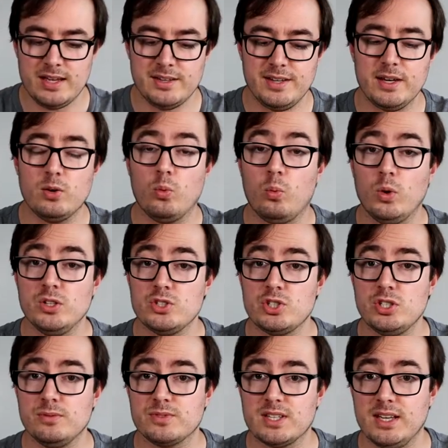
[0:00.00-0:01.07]
Now,
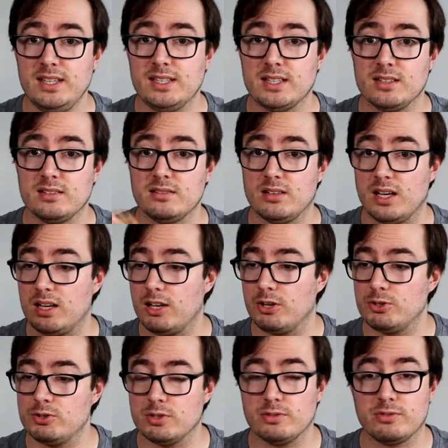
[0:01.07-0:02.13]
once you've taken a
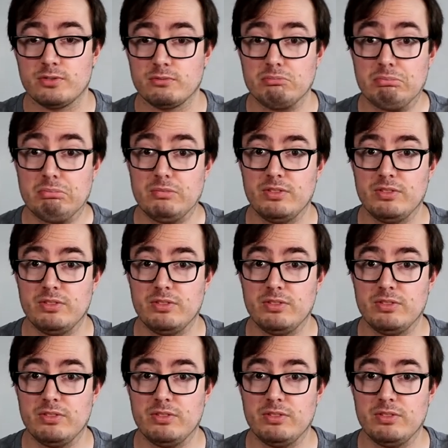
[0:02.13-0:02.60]
load of